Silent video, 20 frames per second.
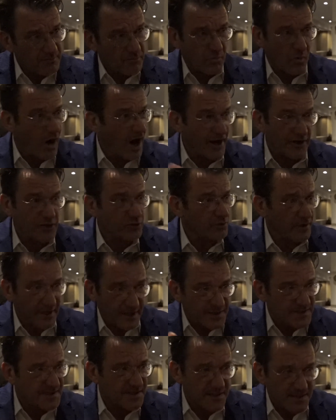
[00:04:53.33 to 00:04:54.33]
Why do we
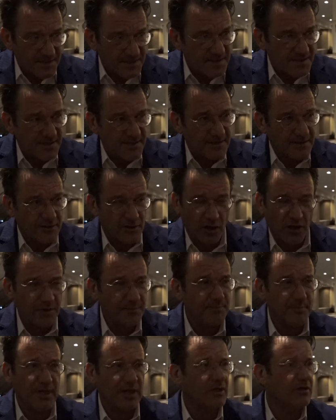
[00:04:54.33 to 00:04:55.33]
exist? Not
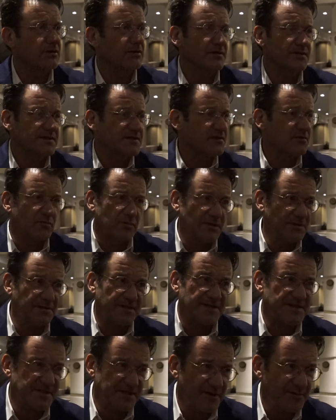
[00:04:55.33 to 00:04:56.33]
because the world
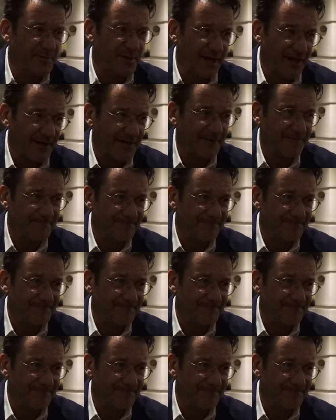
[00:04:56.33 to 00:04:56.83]
is so bad.